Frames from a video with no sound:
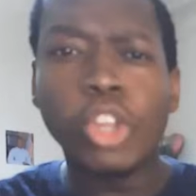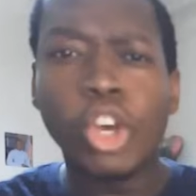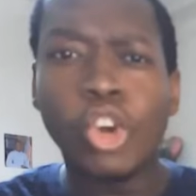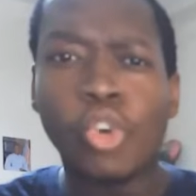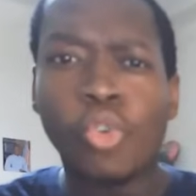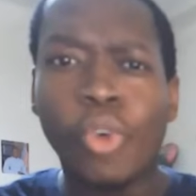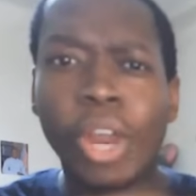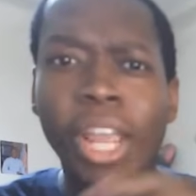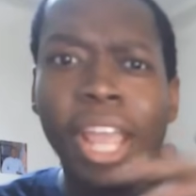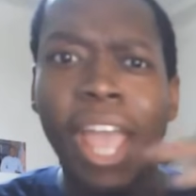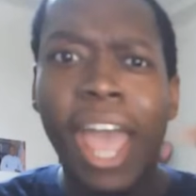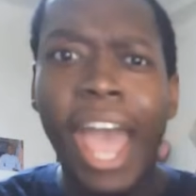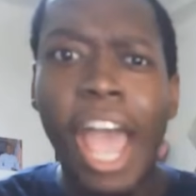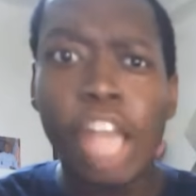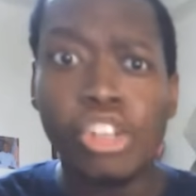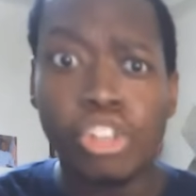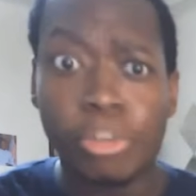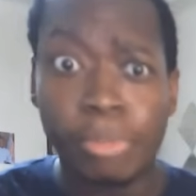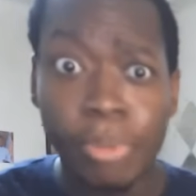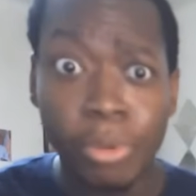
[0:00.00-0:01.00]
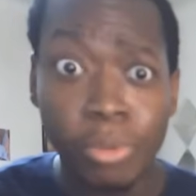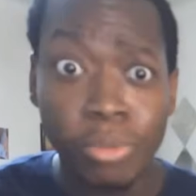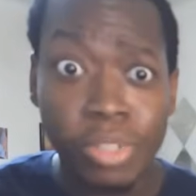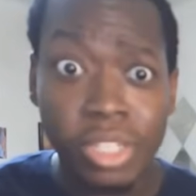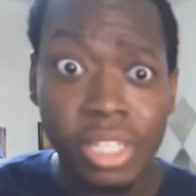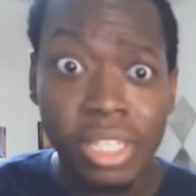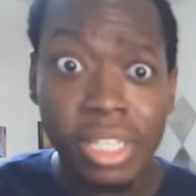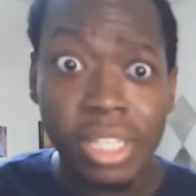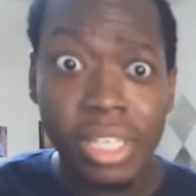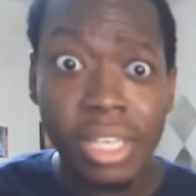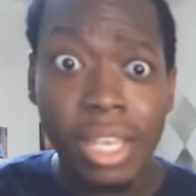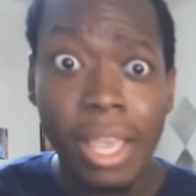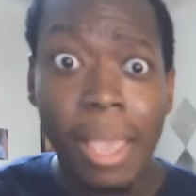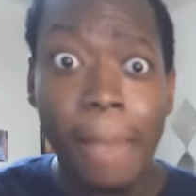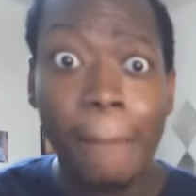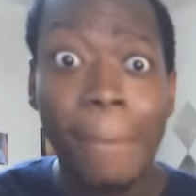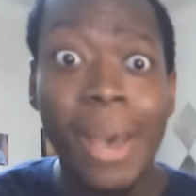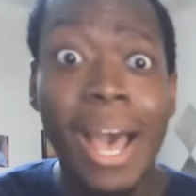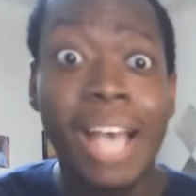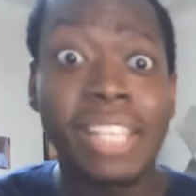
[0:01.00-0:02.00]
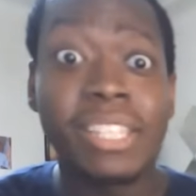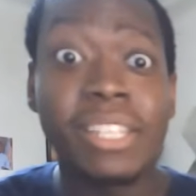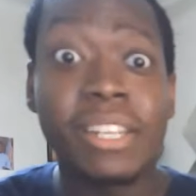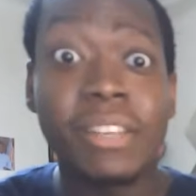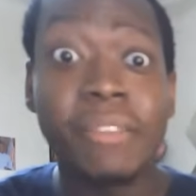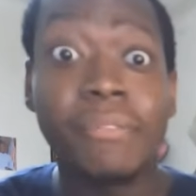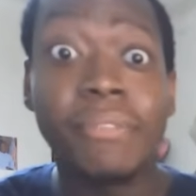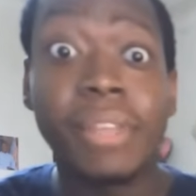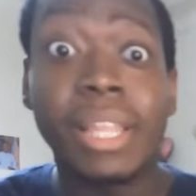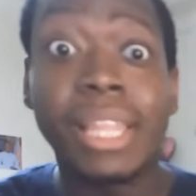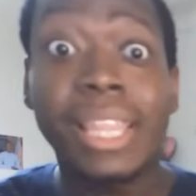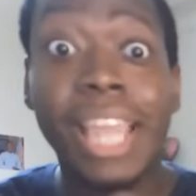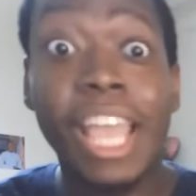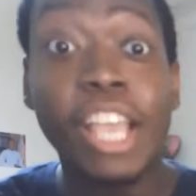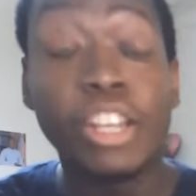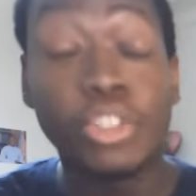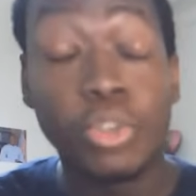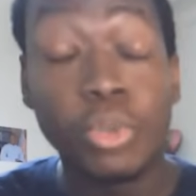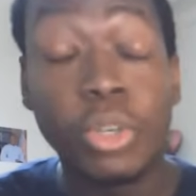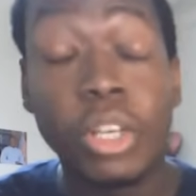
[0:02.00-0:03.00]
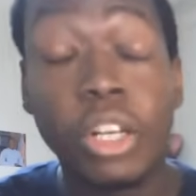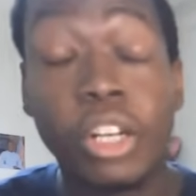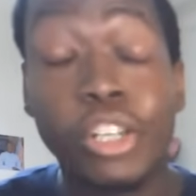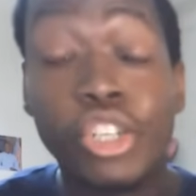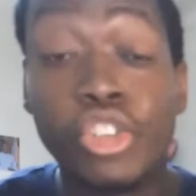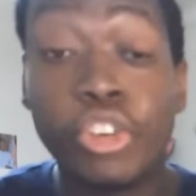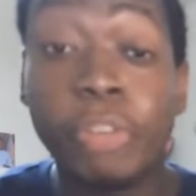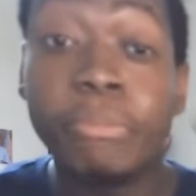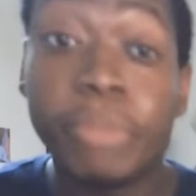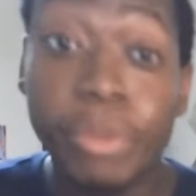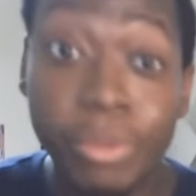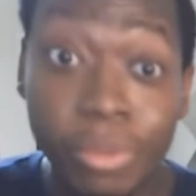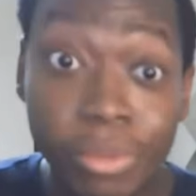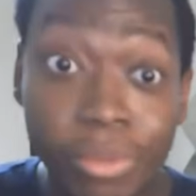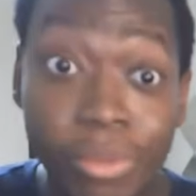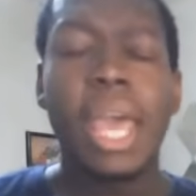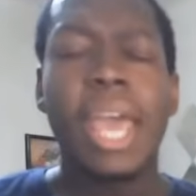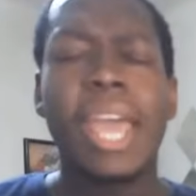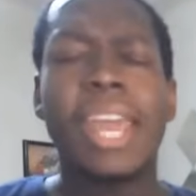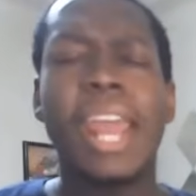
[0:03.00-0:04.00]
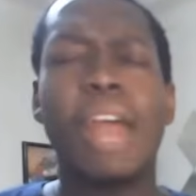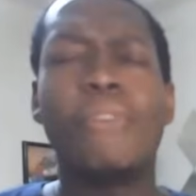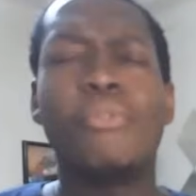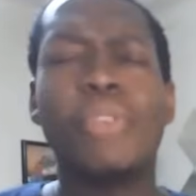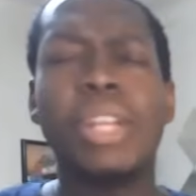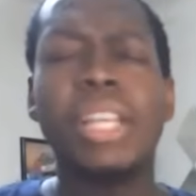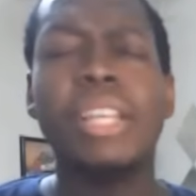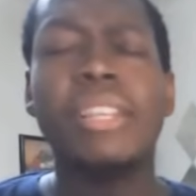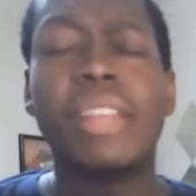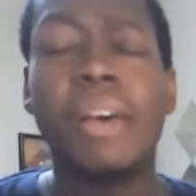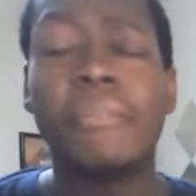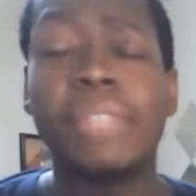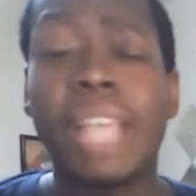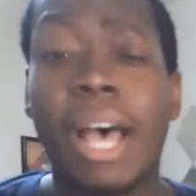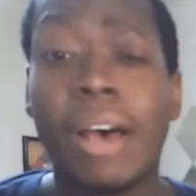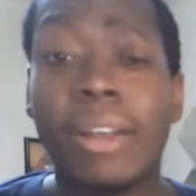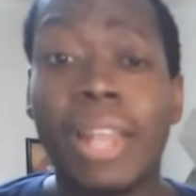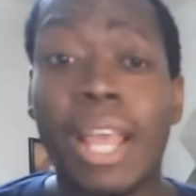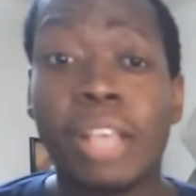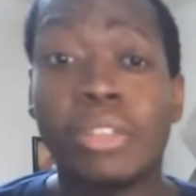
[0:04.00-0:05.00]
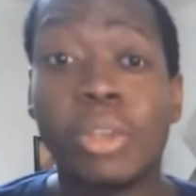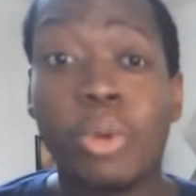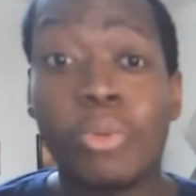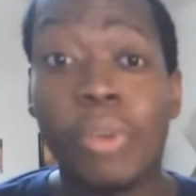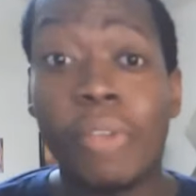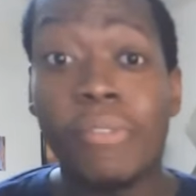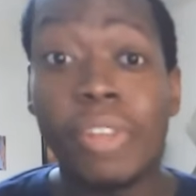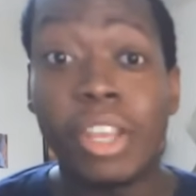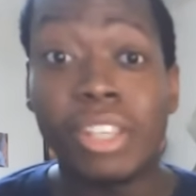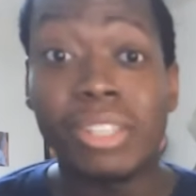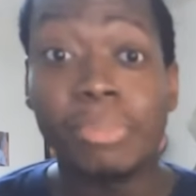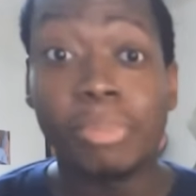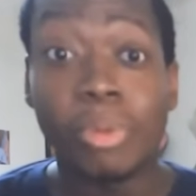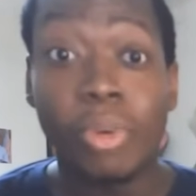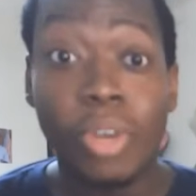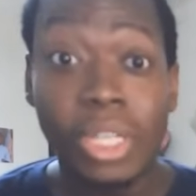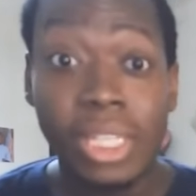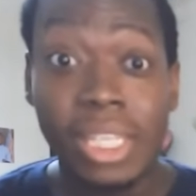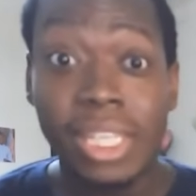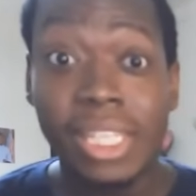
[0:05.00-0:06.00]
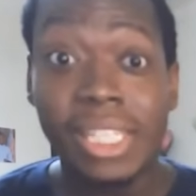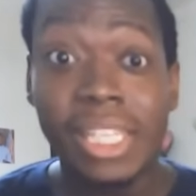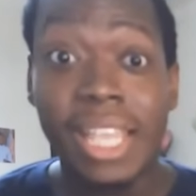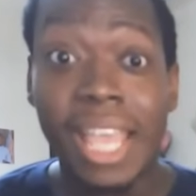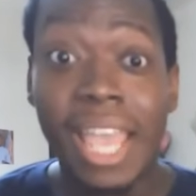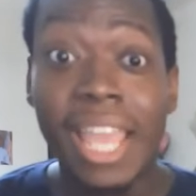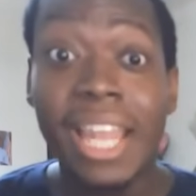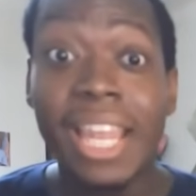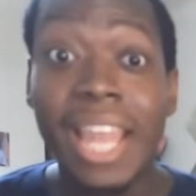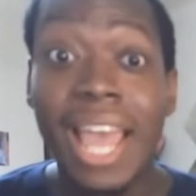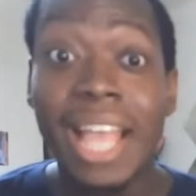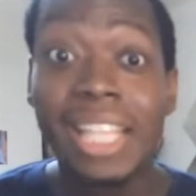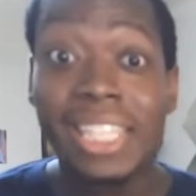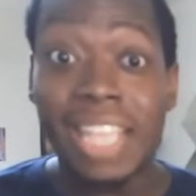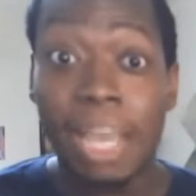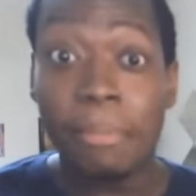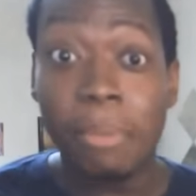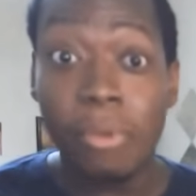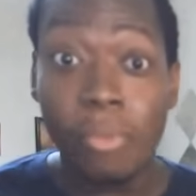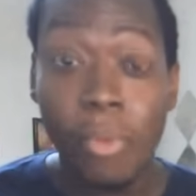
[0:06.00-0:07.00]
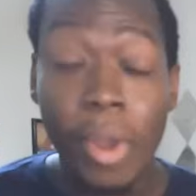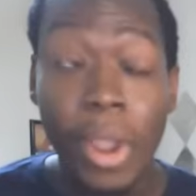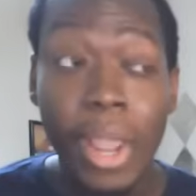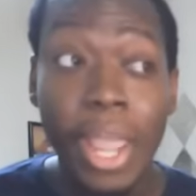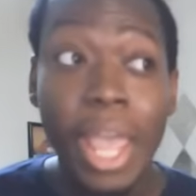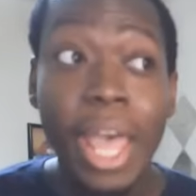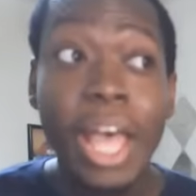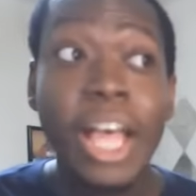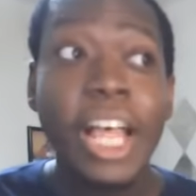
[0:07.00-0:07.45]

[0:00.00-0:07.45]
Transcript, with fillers: great attributes and positive things you can contribute and I really loved how That's So Raven explored this in that type of way.